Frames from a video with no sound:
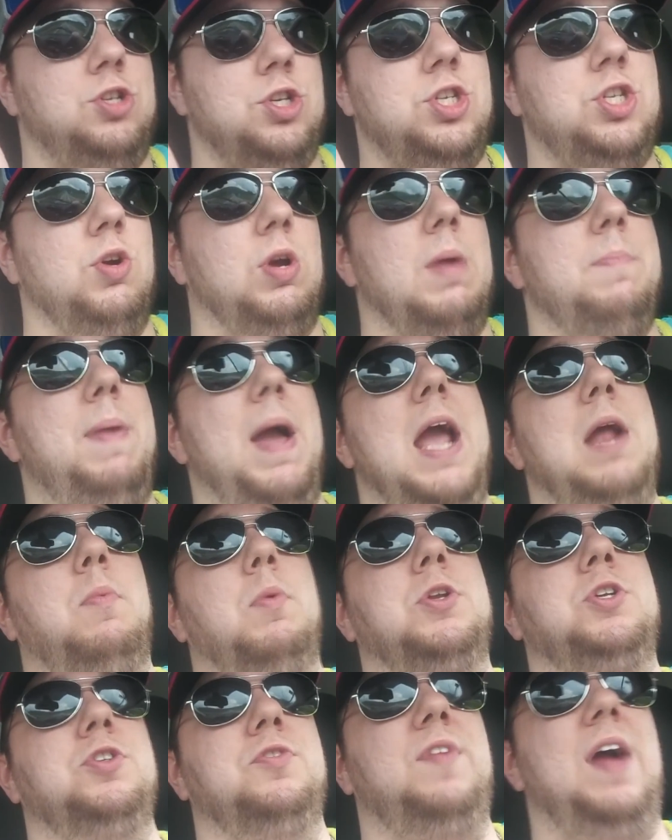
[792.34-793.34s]
should still get paid
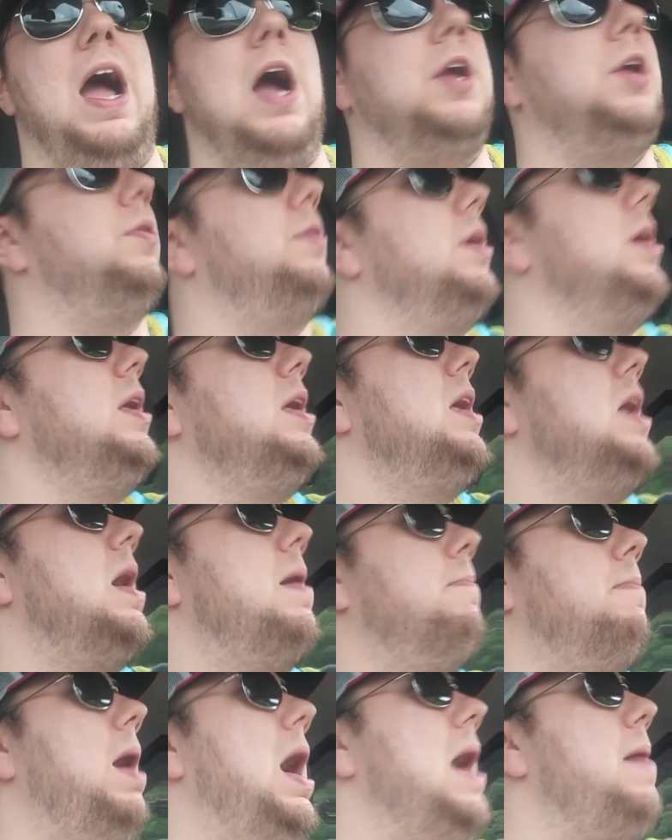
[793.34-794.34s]
what you're valued.
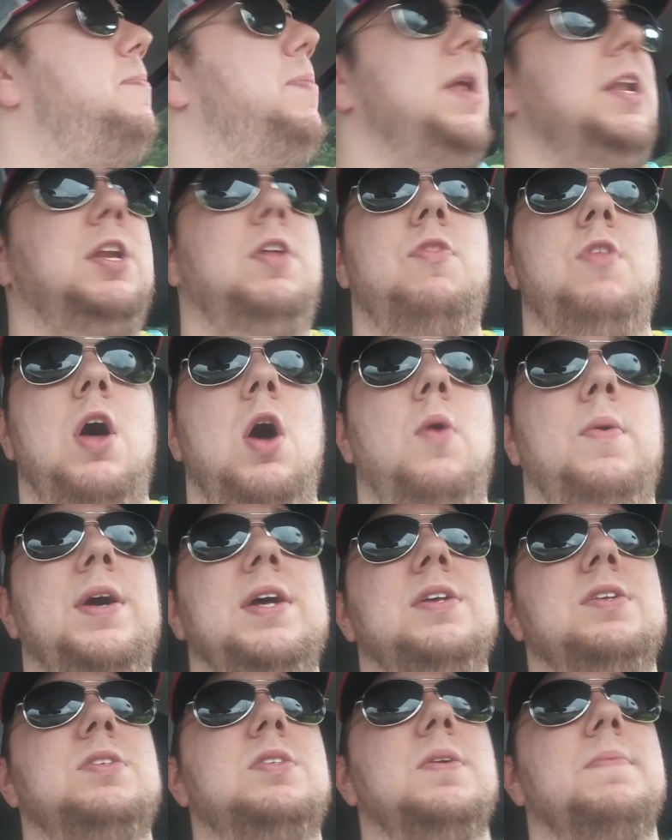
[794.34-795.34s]
My opinion, though,
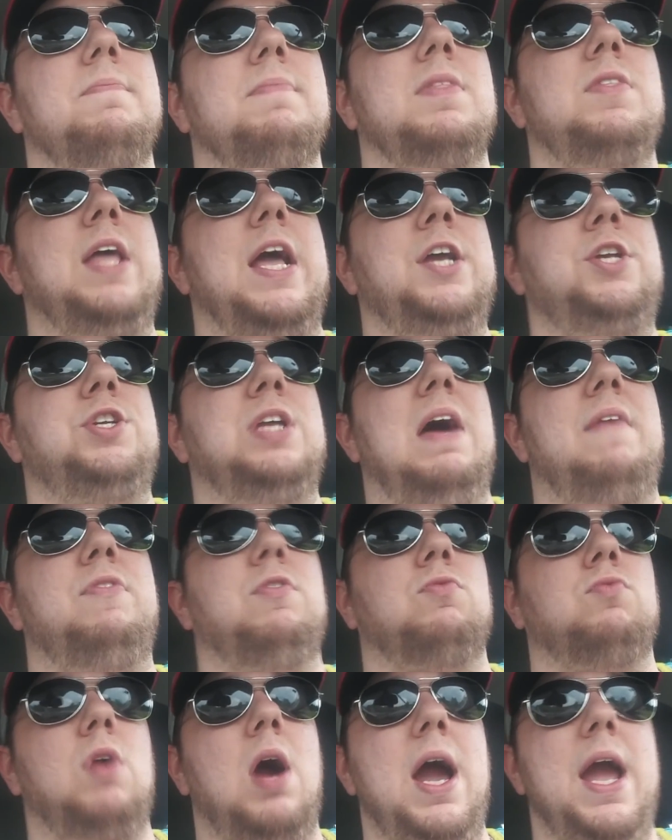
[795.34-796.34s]
is they should have
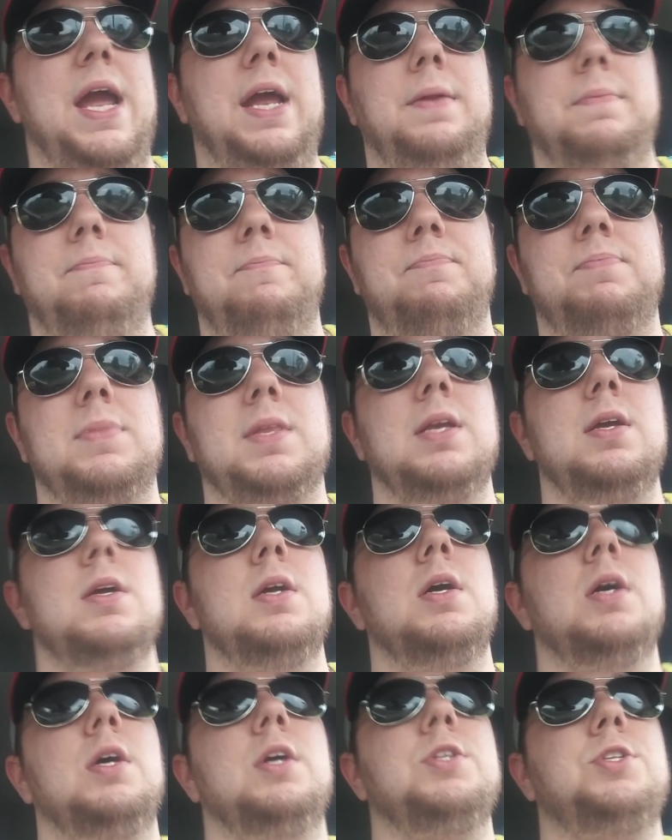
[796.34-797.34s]
the right
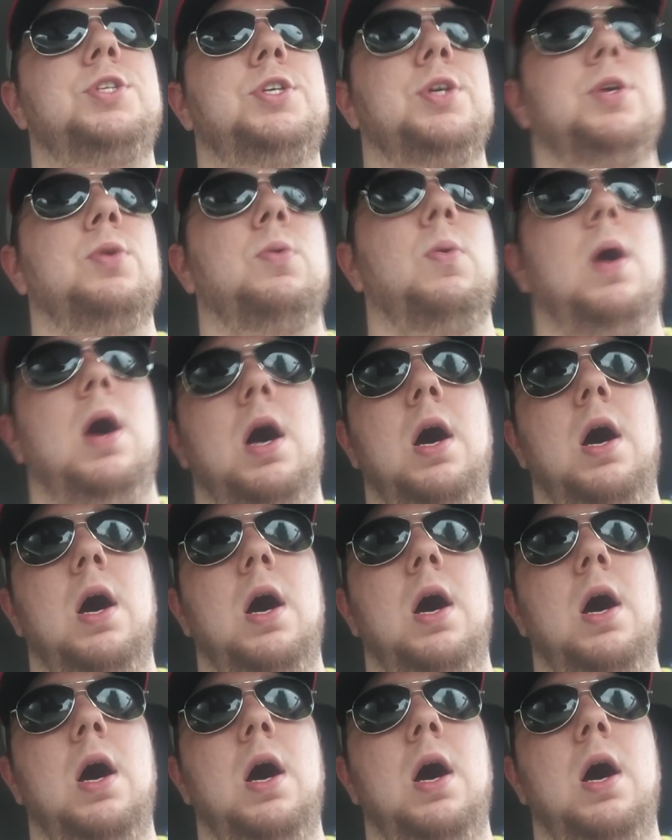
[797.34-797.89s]
to